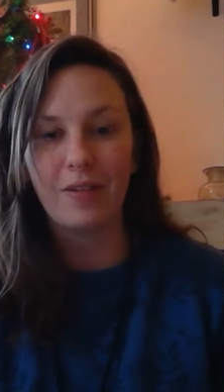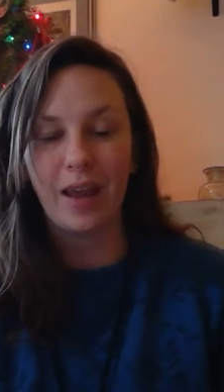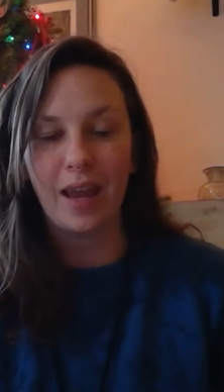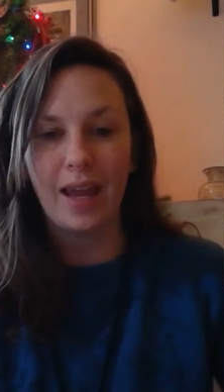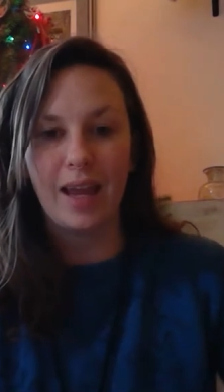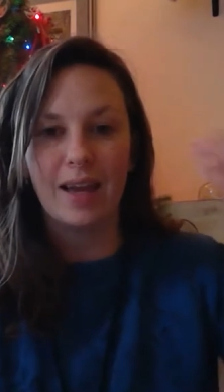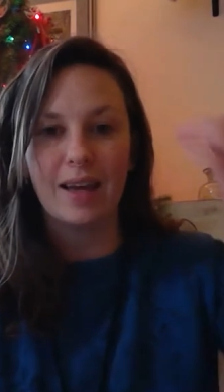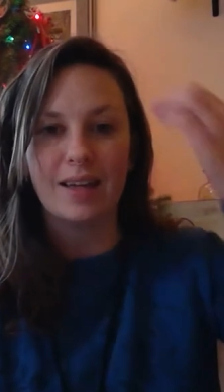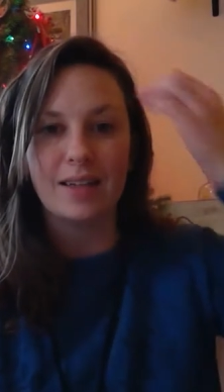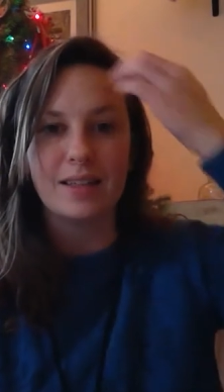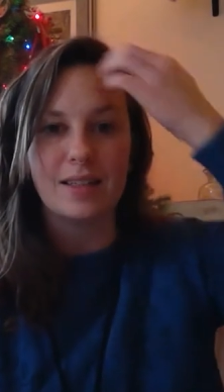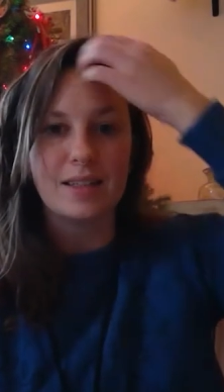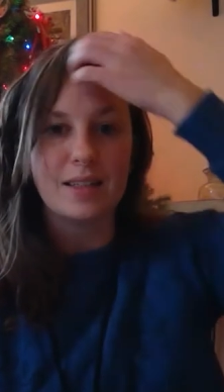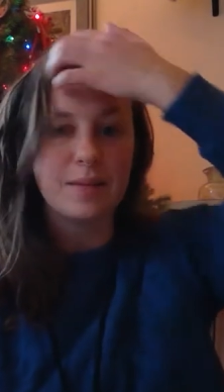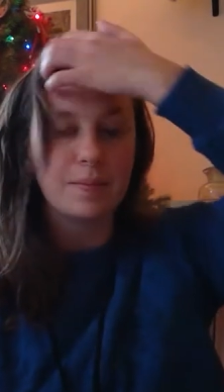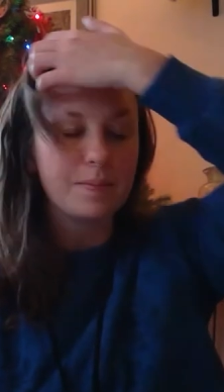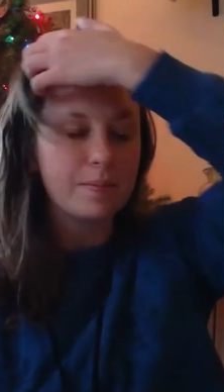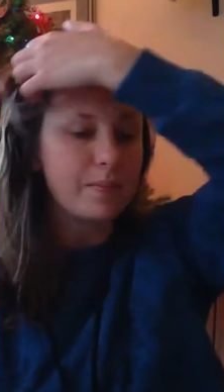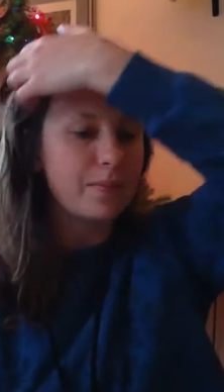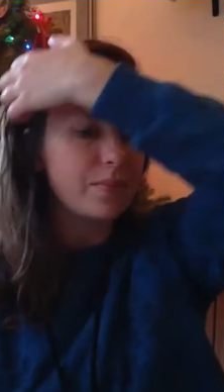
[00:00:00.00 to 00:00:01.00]
And
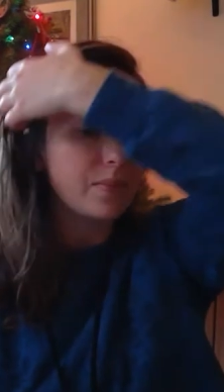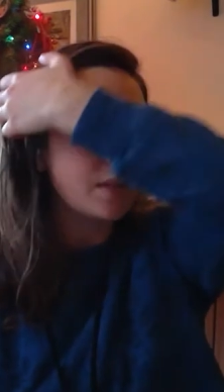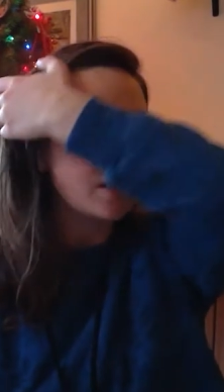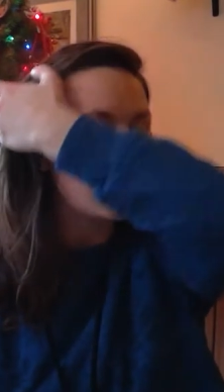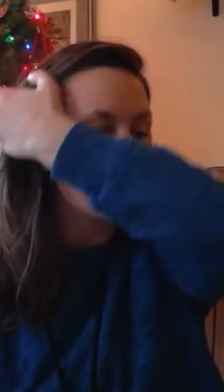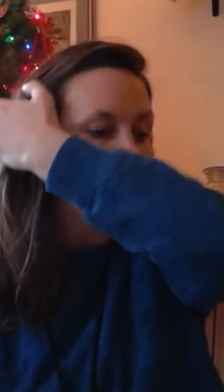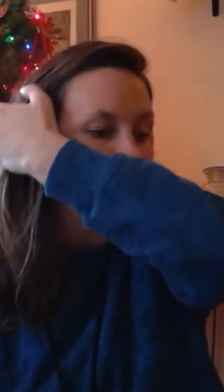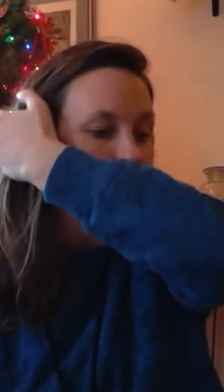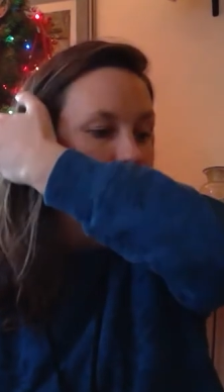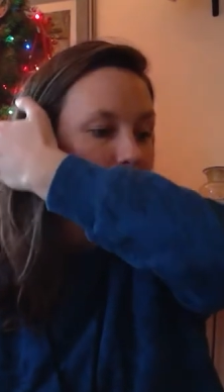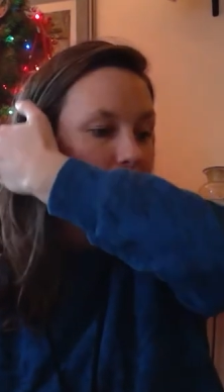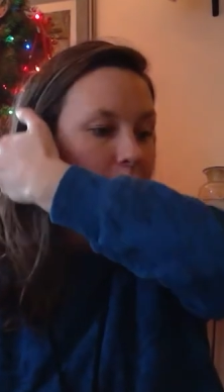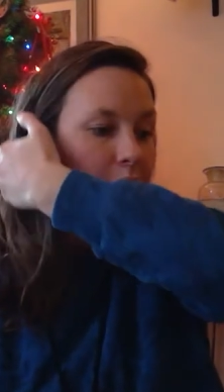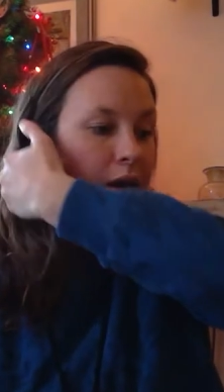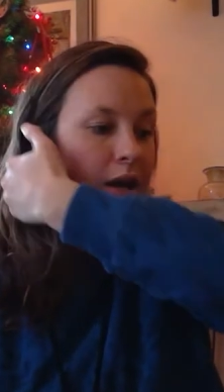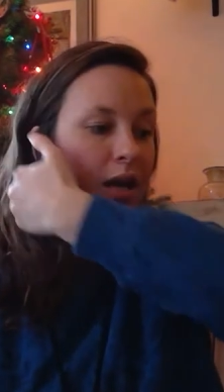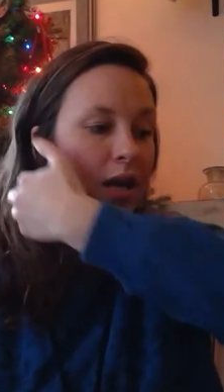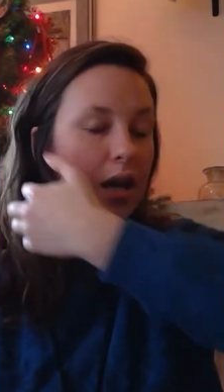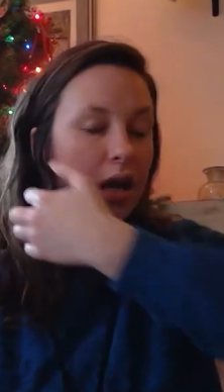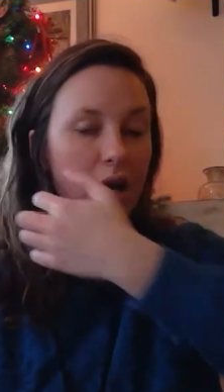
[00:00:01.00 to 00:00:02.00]
so,